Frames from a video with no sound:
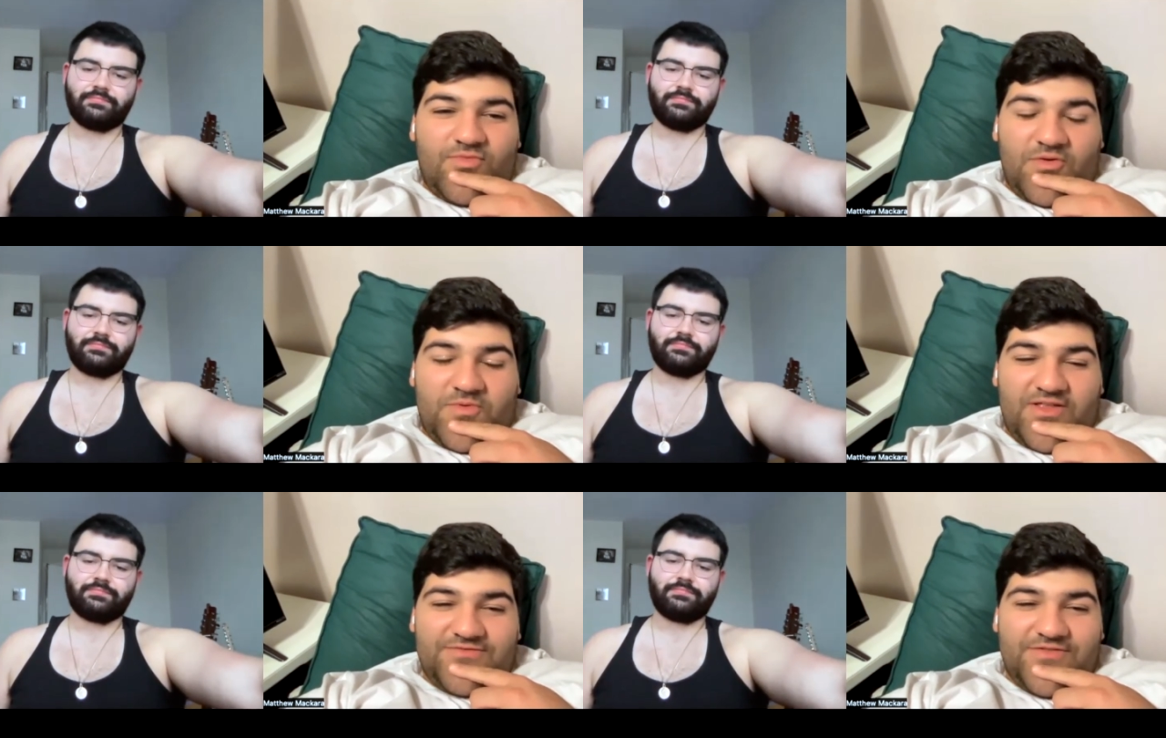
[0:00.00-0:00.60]
Speaker 1: like
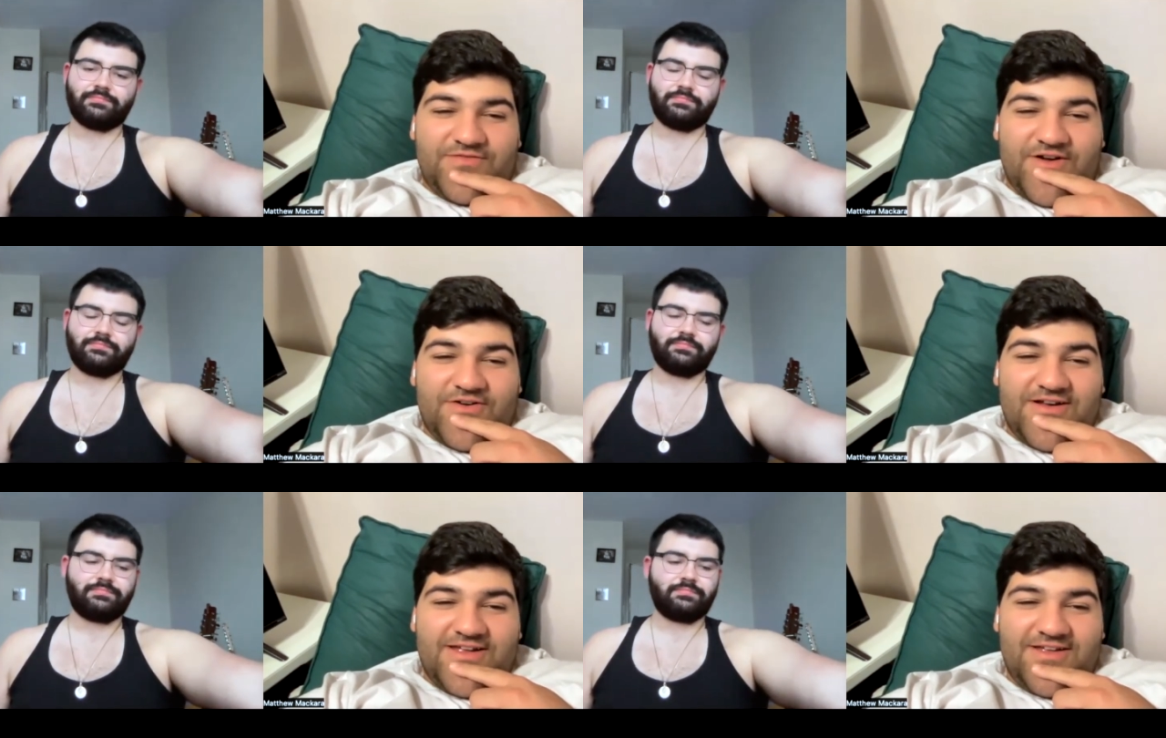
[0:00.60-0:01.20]
we live a
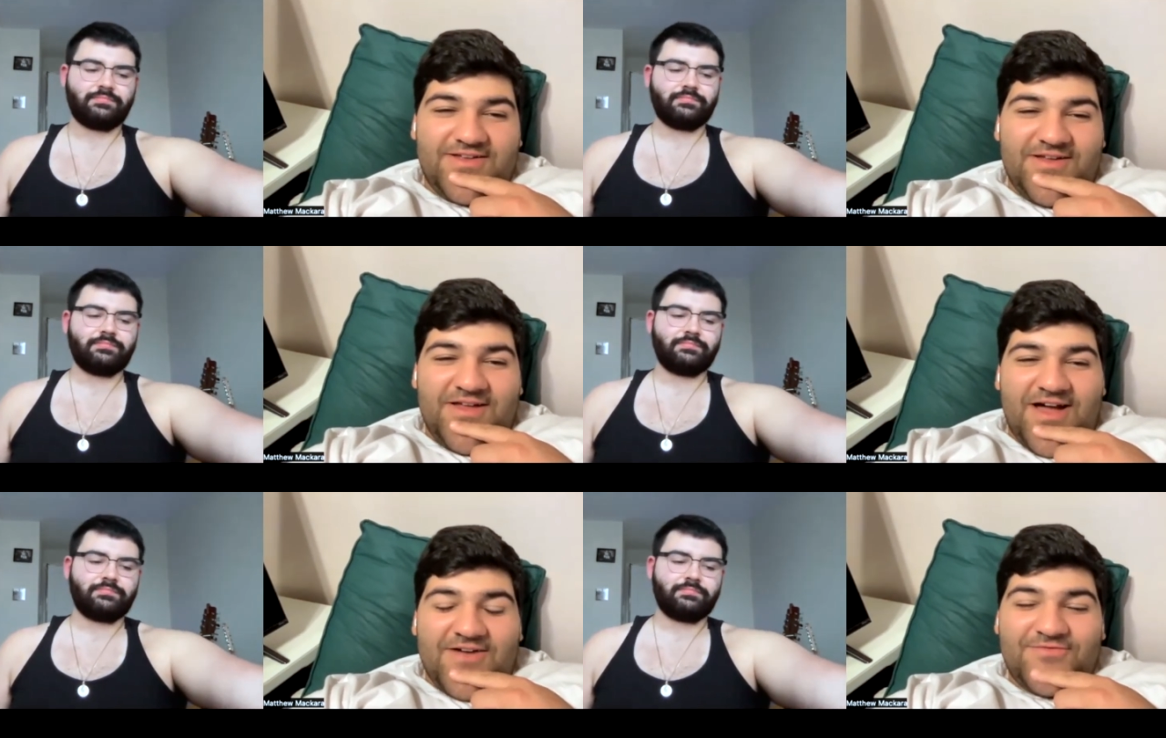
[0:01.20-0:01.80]
very
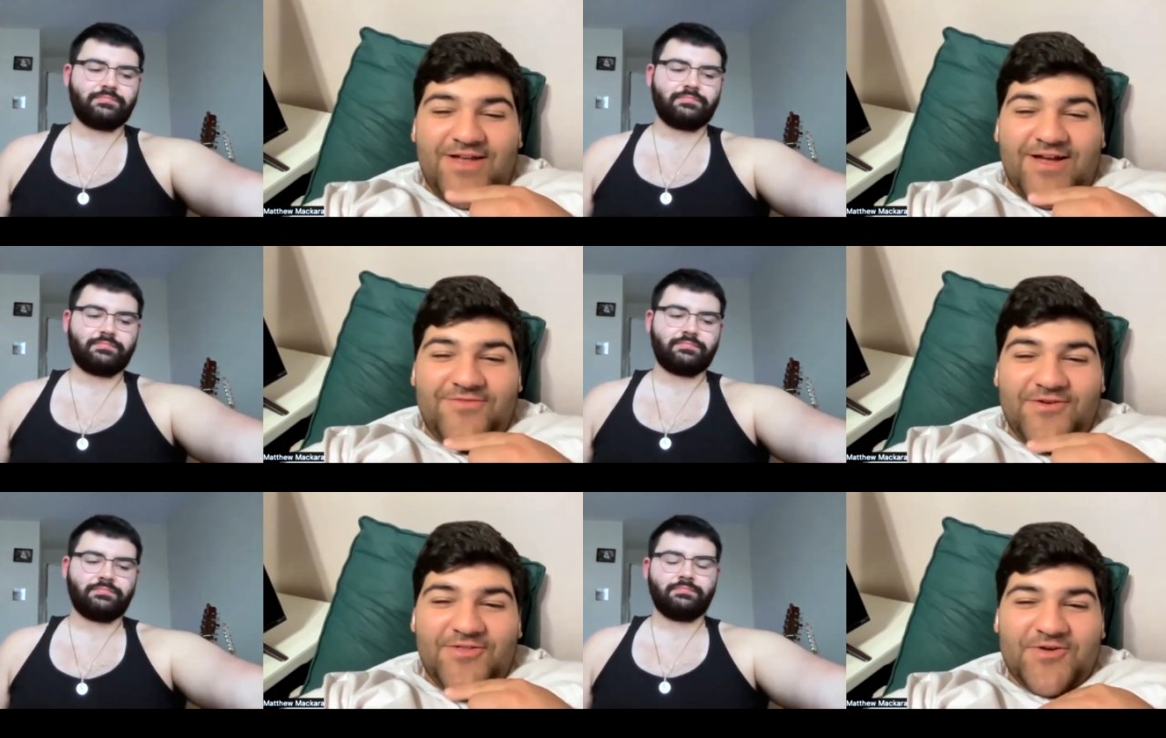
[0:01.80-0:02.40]
I, I
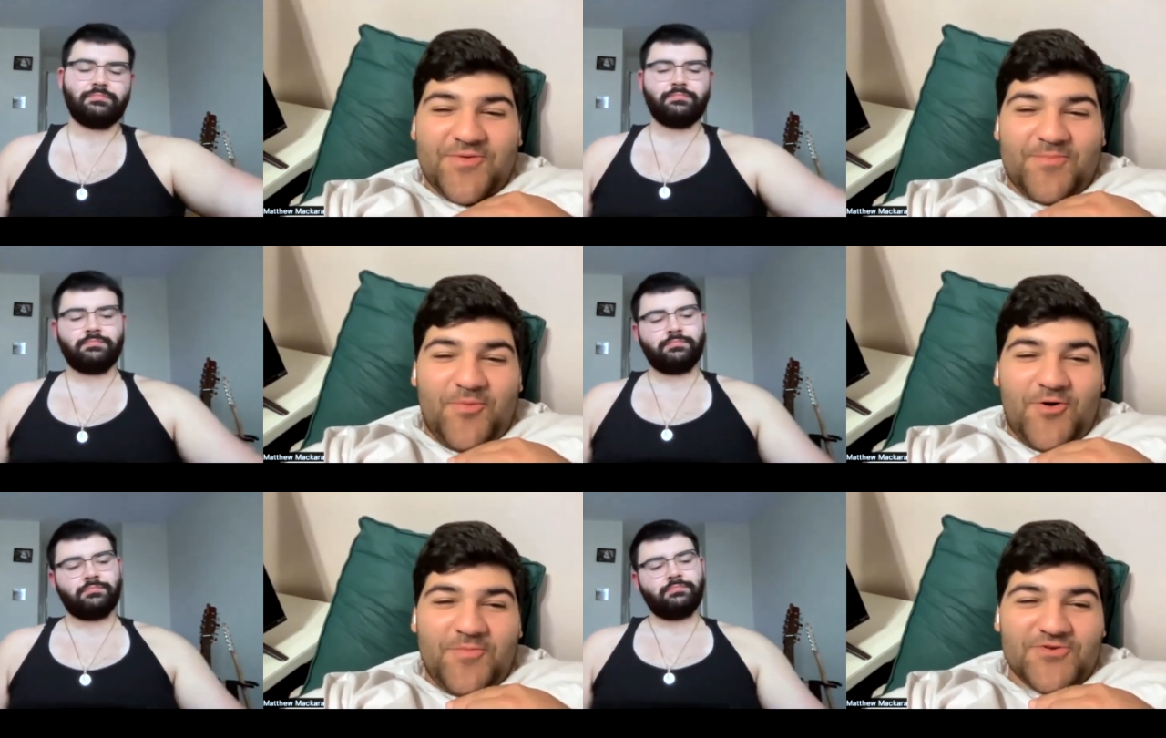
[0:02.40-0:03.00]
feel like we're
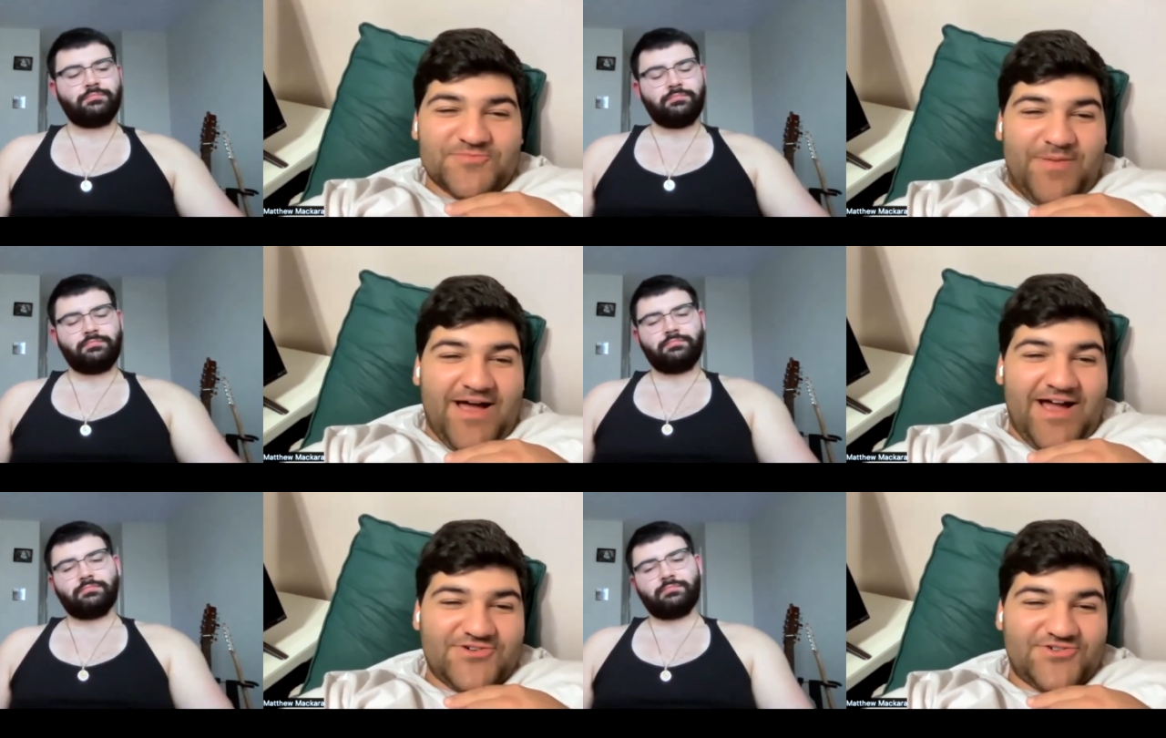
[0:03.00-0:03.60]
we're almost
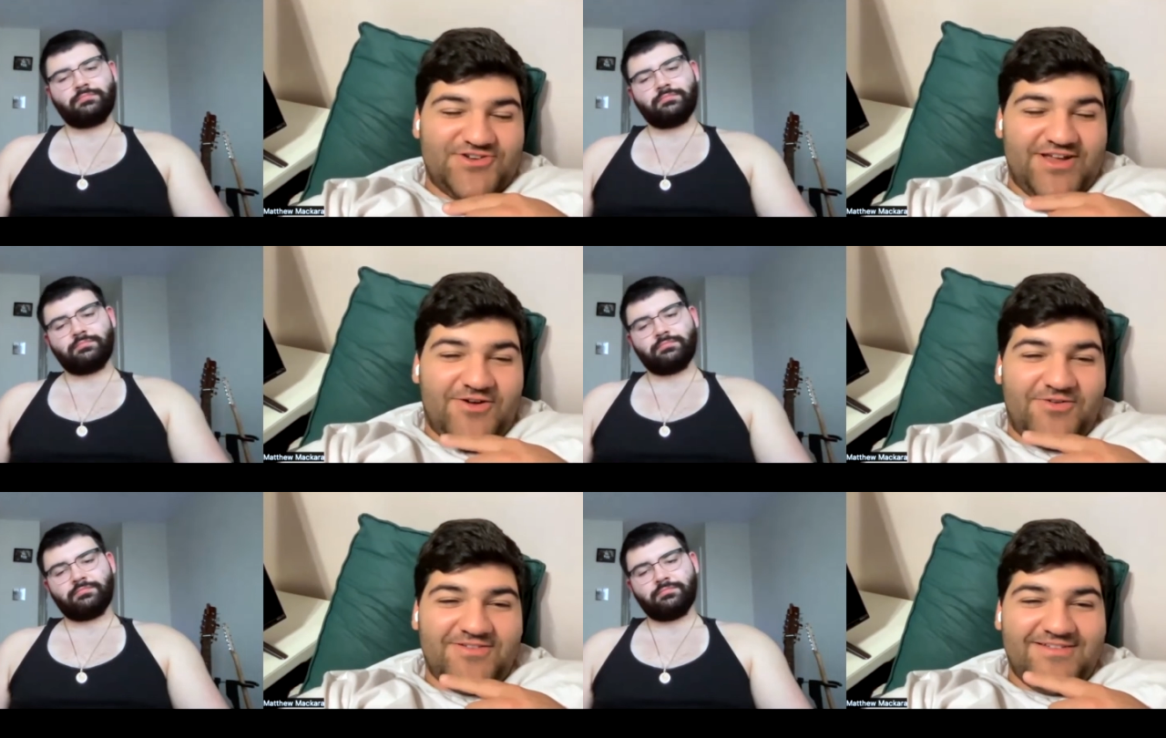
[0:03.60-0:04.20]
posh
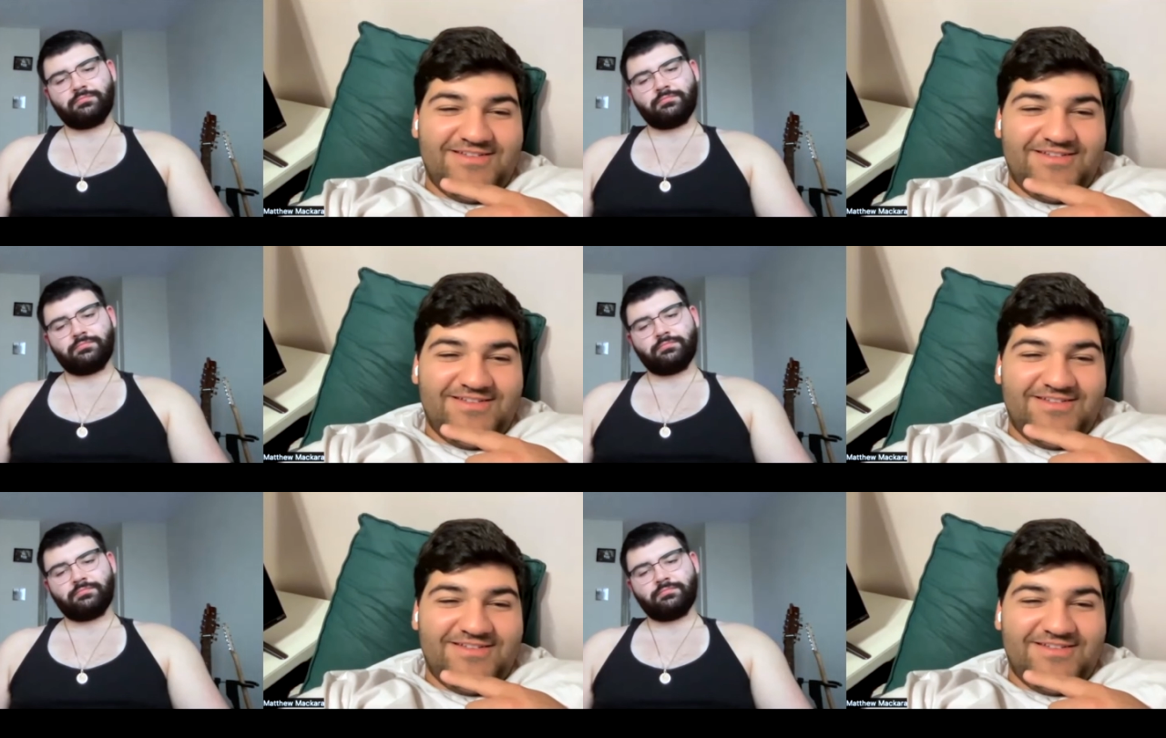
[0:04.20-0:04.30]
now.